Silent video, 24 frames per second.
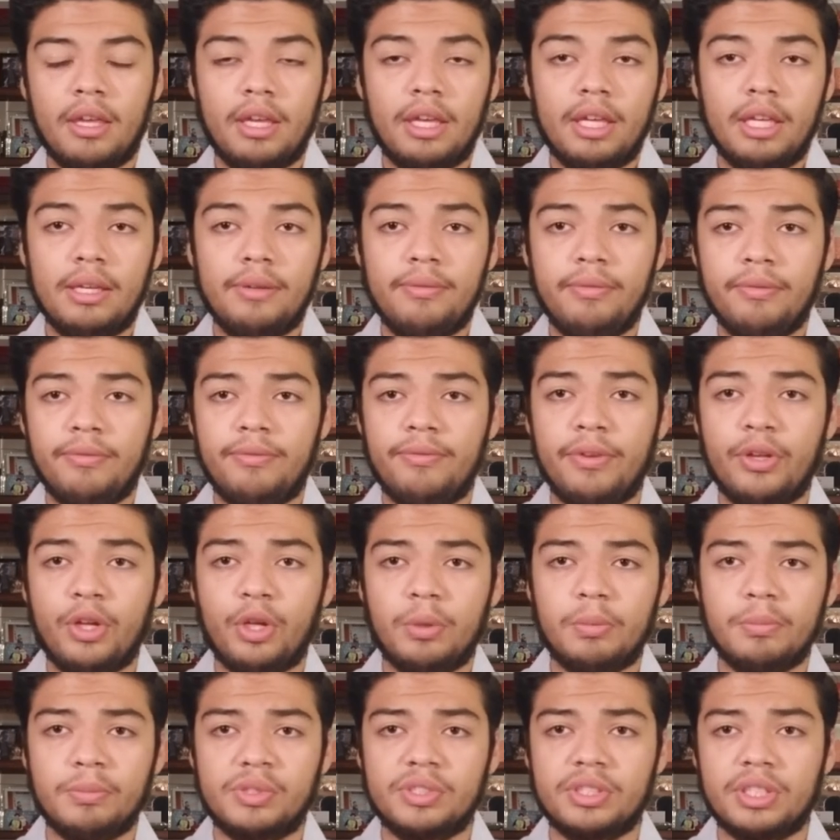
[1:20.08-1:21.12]
Even
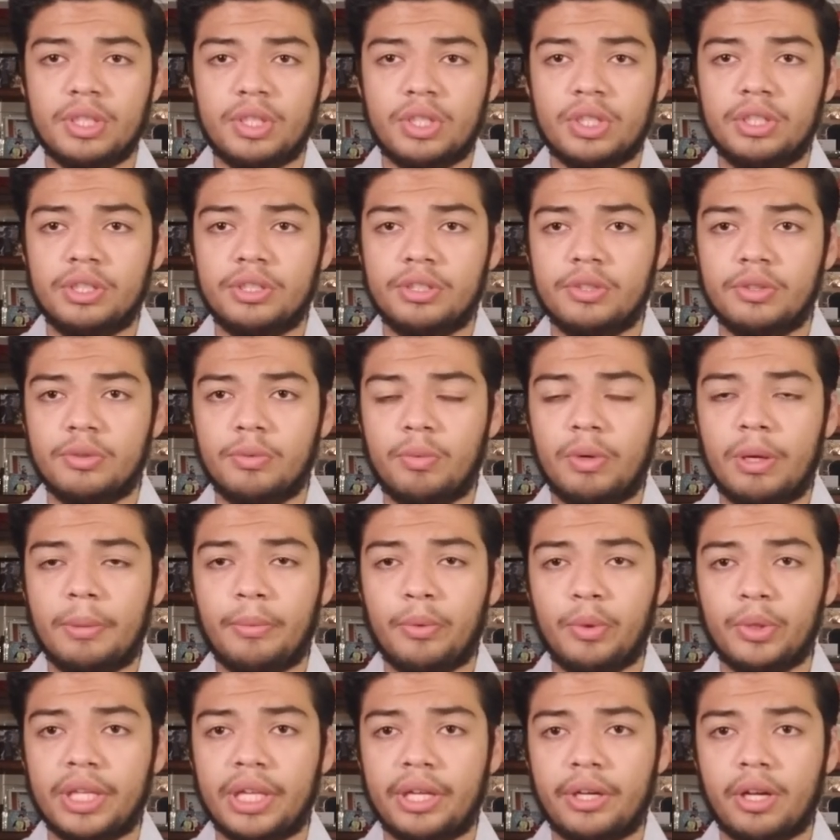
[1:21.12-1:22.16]
films such as
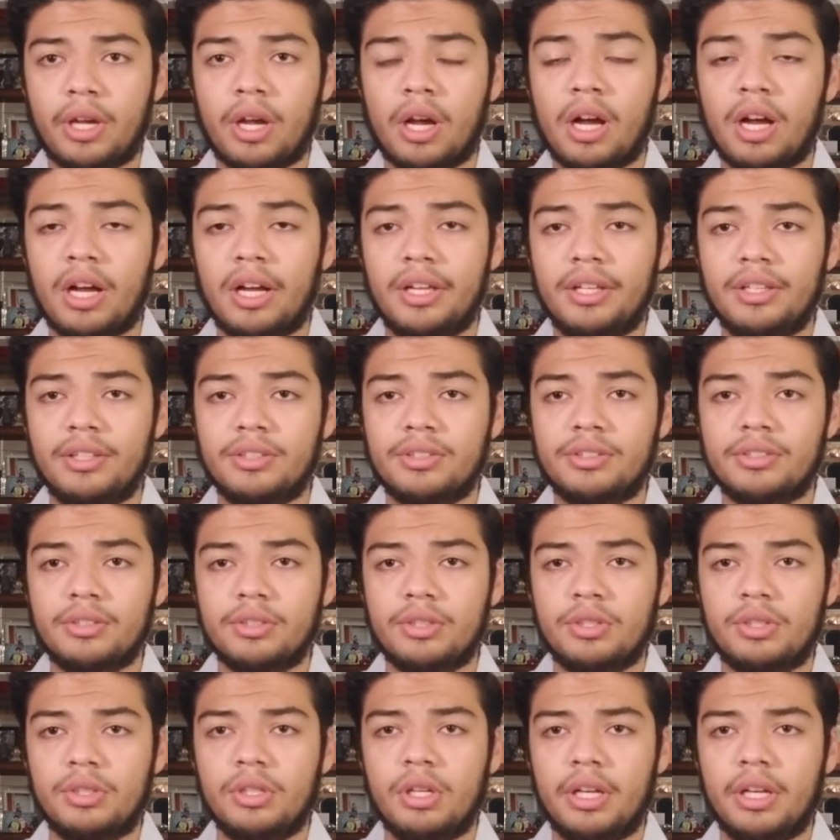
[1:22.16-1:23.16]
Rebel Without a Cause,